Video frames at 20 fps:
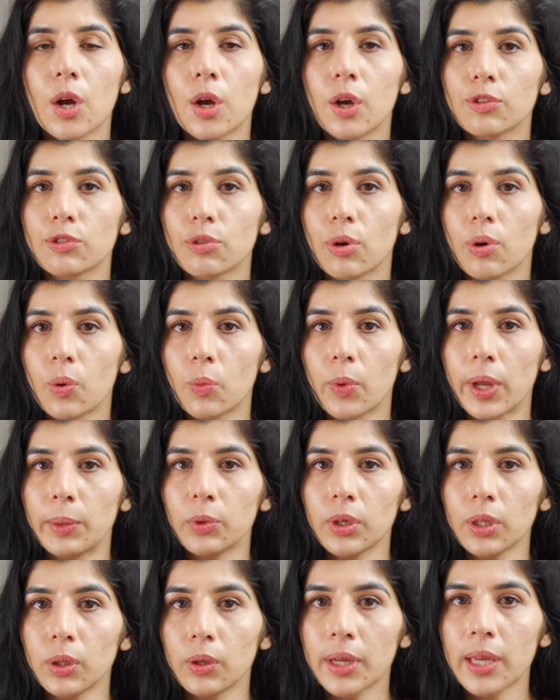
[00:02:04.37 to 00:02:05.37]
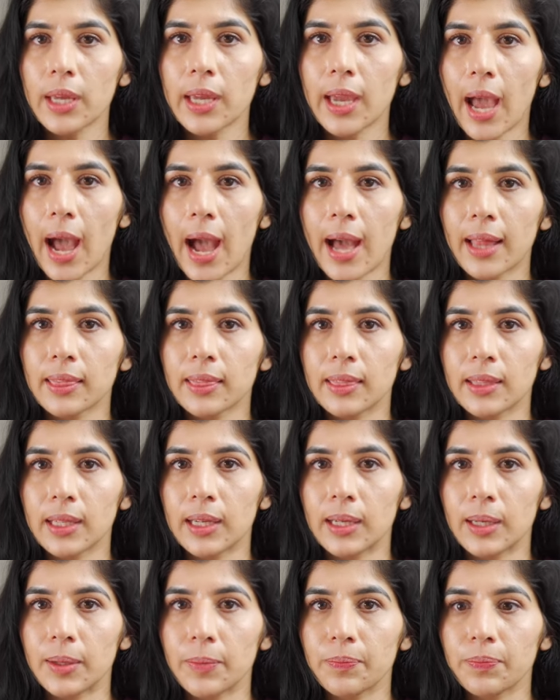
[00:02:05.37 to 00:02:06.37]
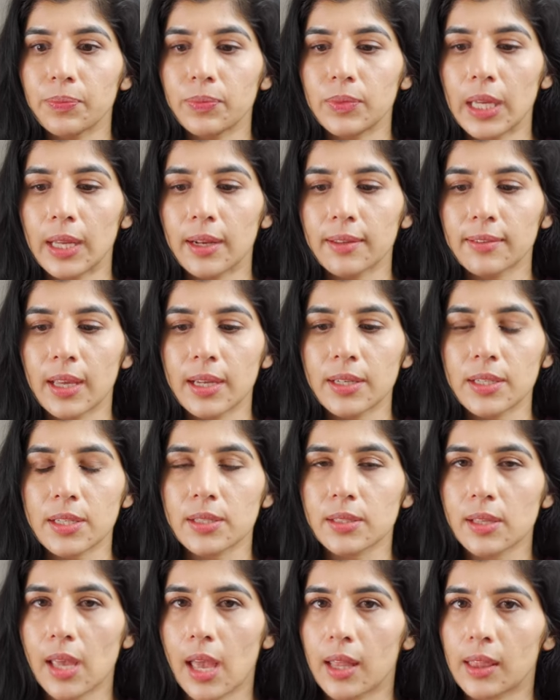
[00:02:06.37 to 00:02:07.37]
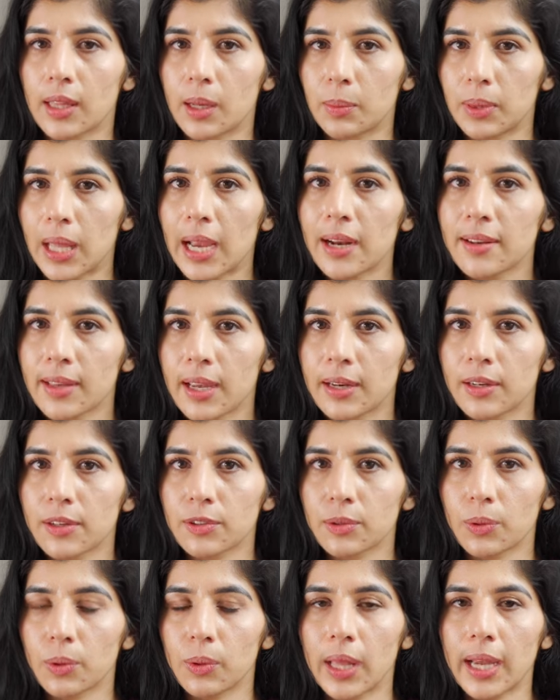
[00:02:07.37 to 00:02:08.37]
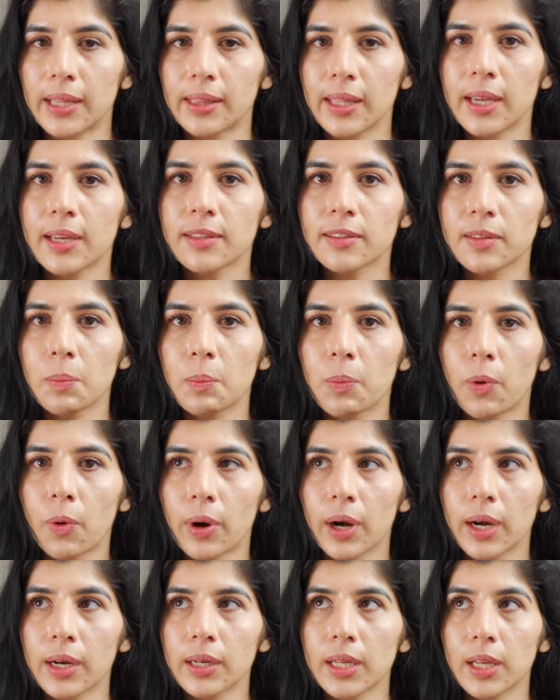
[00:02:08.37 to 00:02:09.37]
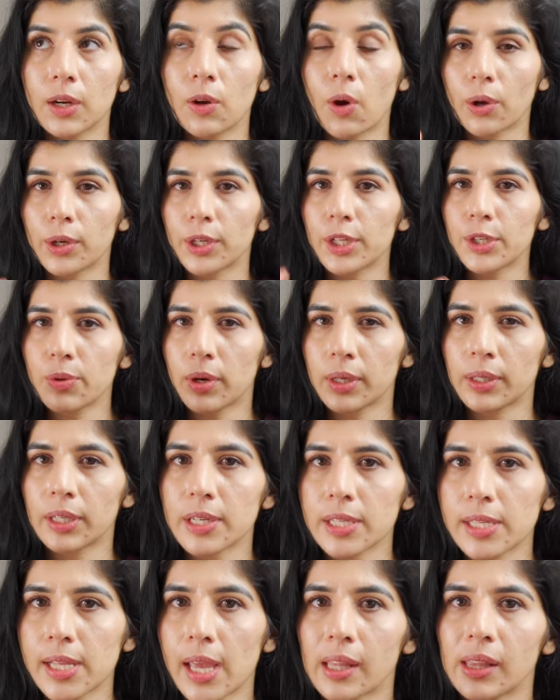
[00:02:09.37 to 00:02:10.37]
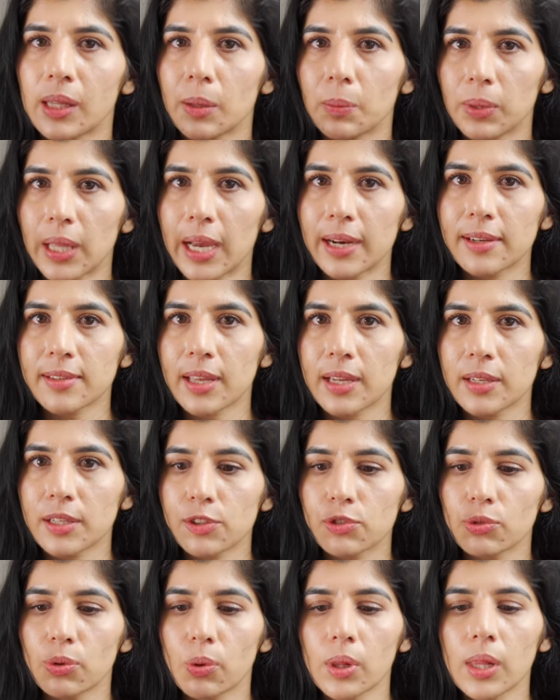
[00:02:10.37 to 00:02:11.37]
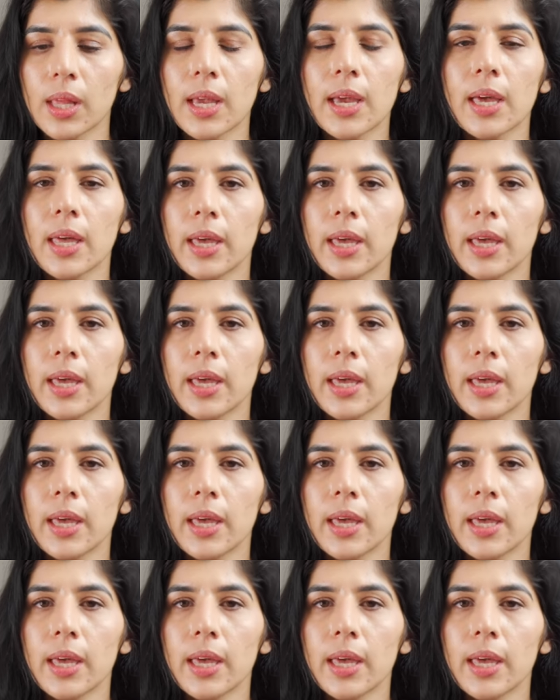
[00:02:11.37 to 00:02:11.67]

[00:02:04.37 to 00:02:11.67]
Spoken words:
So when we're looking at the data scientist and the applied scientist role, I think it's important in order to understand the applied scientist role,